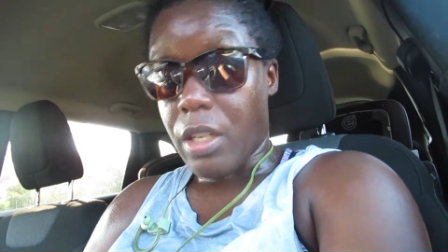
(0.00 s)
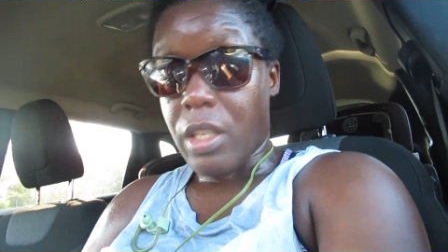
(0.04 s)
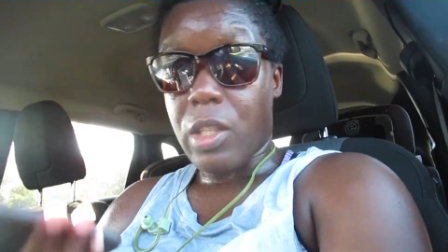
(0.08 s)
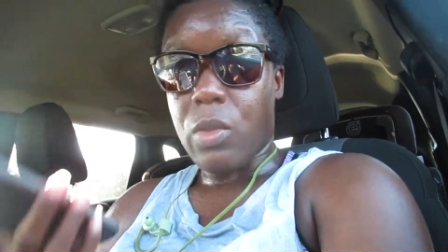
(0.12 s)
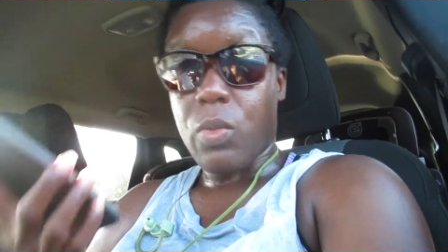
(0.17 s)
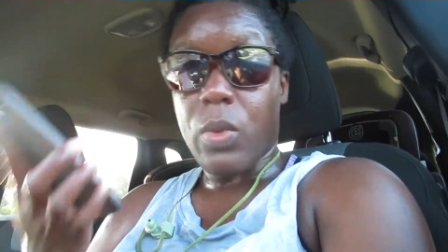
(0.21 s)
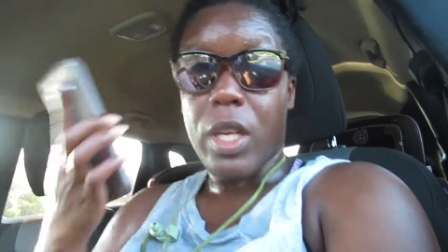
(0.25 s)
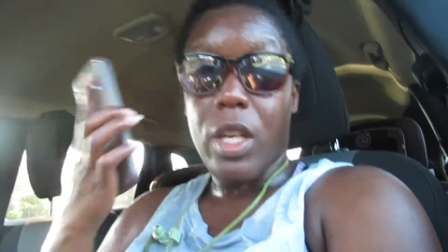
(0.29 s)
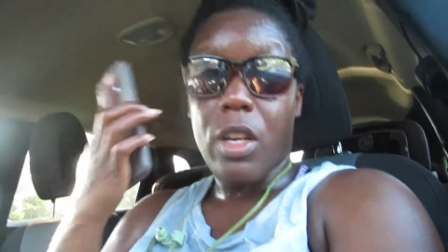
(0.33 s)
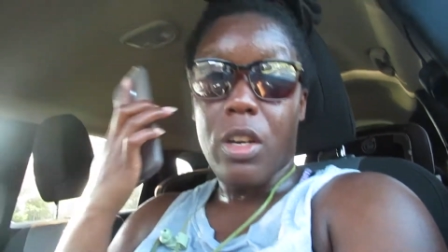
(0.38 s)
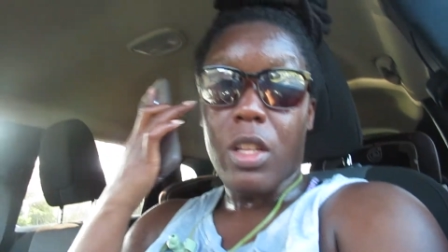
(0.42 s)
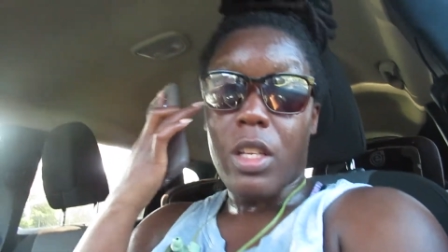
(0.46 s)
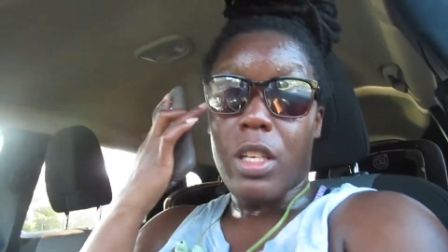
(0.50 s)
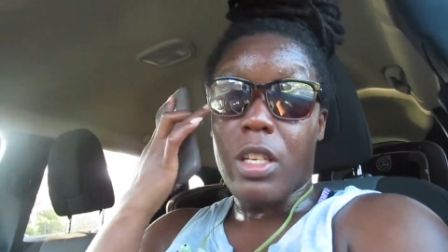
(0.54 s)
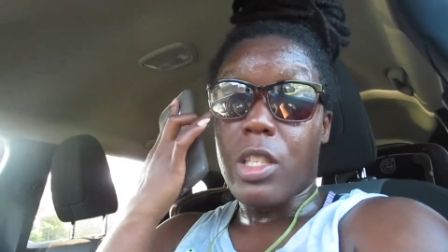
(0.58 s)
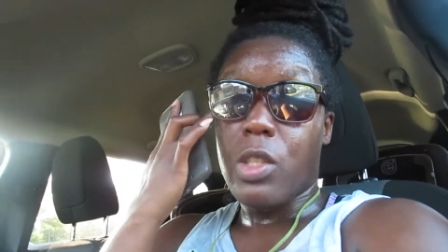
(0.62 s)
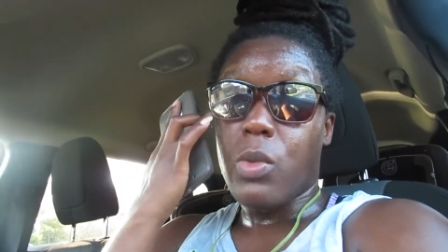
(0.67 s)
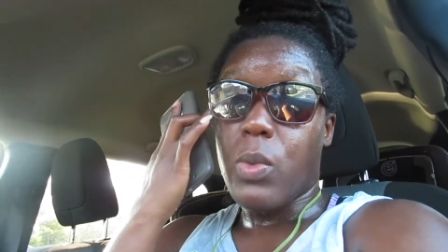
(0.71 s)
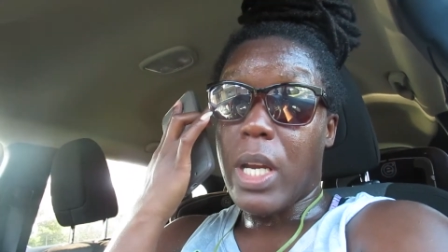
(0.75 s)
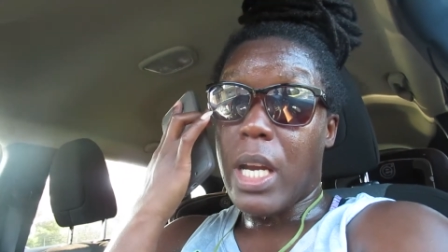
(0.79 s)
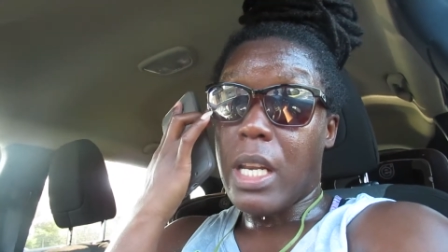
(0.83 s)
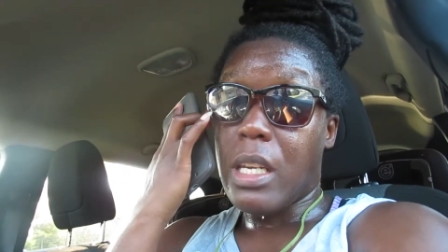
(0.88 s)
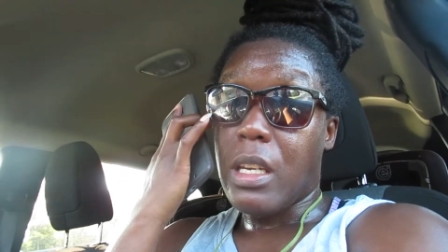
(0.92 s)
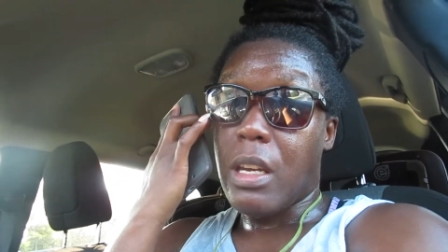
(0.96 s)
this week earlier
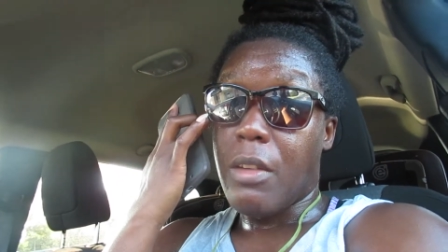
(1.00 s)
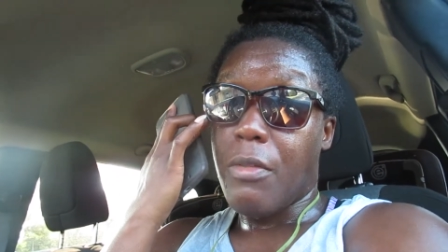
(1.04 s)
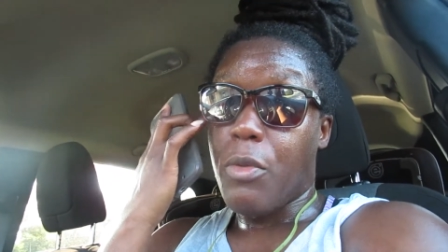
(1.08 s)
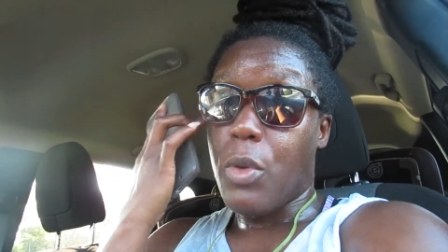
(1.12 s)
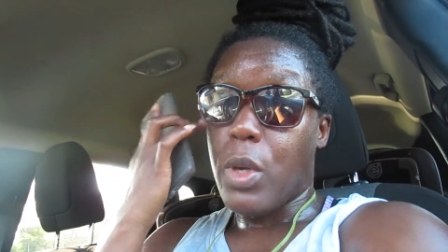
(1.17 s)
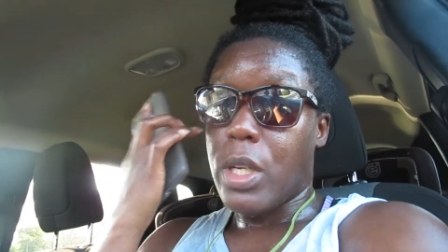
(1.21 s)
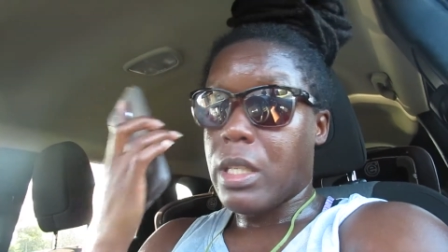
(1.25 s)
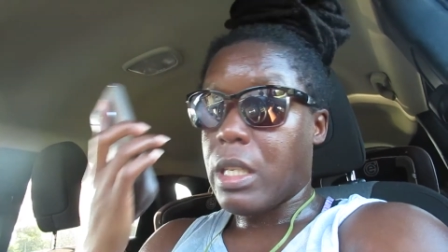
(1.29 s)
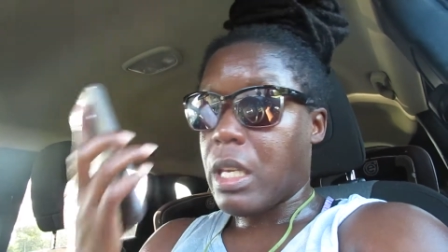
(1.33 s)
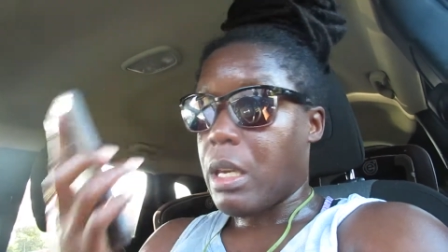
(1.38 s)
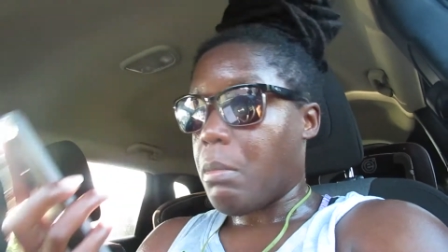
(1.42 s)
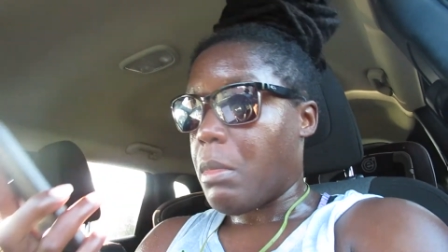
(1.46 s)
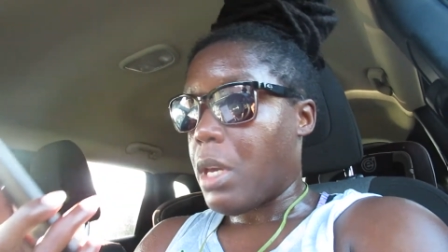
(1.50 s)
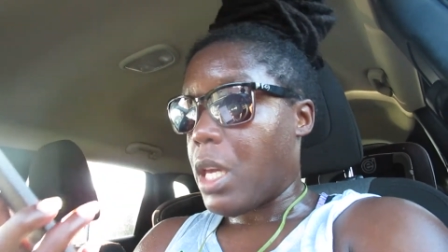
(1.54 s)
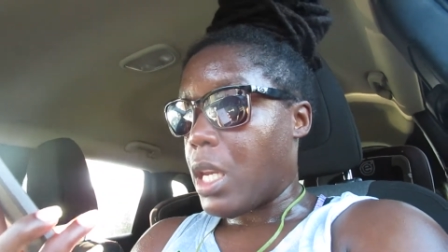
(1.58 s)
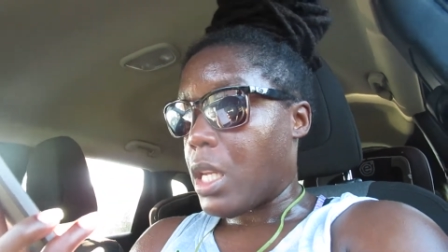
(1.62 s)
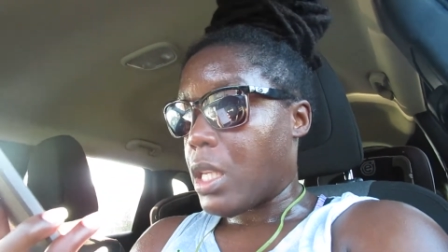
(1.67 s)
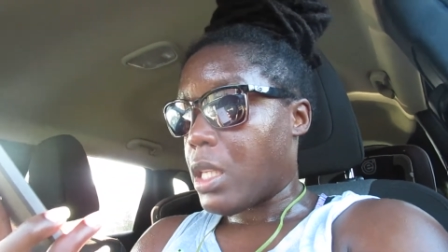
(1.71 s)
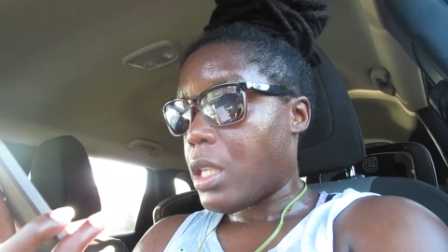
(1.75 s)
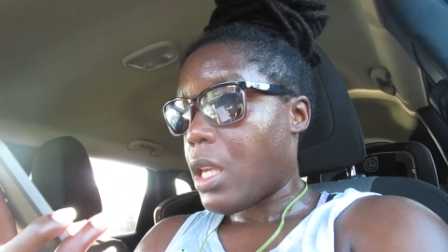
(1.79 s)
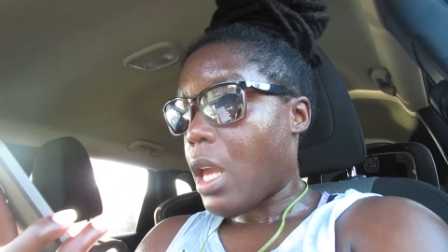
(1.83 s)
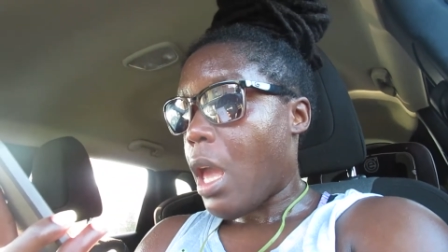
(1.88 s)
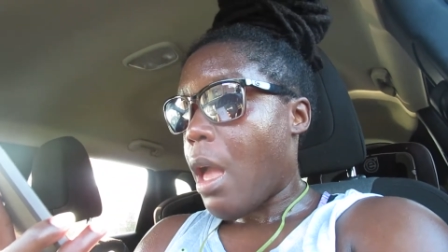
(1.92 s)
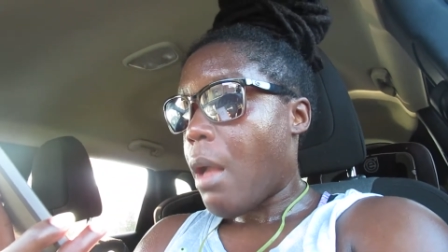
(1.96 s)
this week I did 14
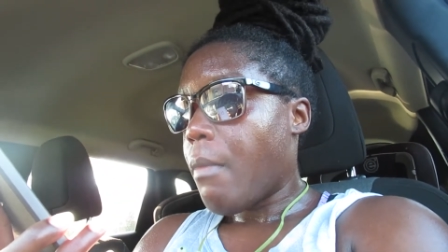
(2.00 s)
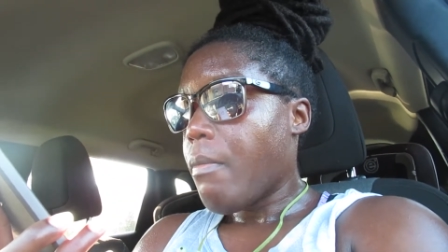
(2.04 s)
minutes